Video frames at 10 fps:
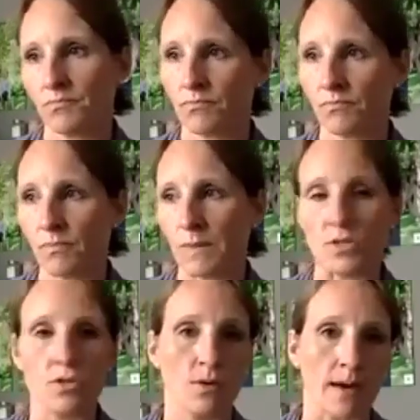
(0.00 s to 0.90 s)
maybe
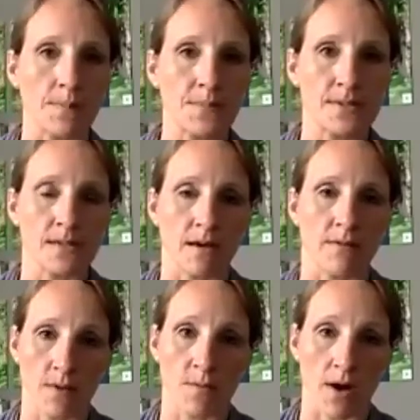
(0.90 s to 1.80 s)
2 cups
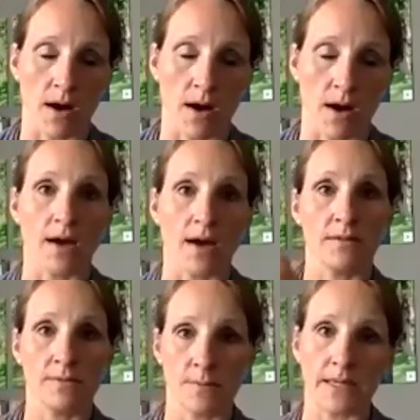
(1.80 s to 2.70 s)
of the broth out
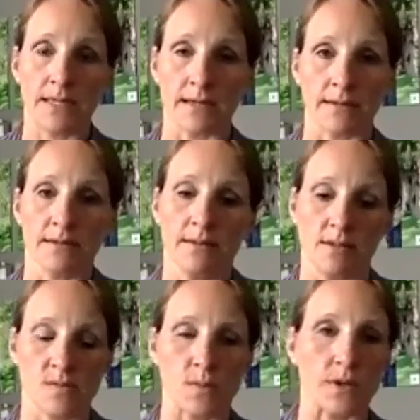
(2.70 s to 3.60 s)
of your big kettle and
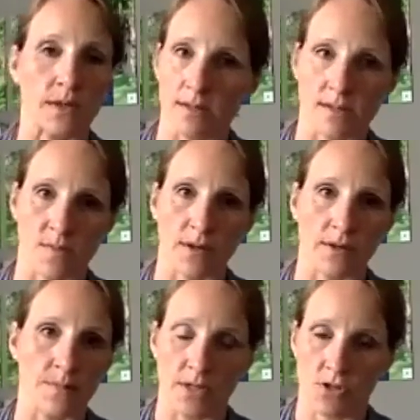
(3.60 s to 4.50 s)
just put it in a
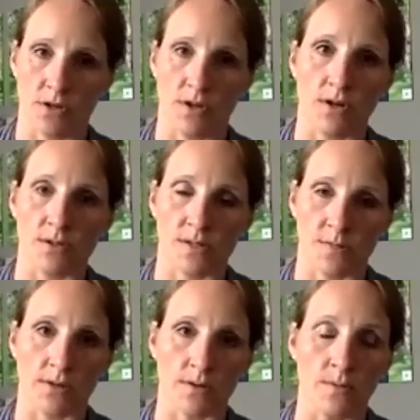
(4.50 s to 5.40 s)
smaller pitcher or a
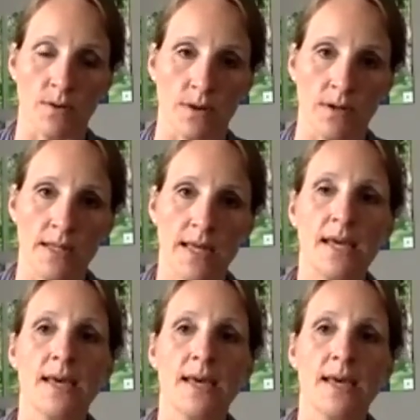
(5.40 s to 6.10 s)
smaller bowl.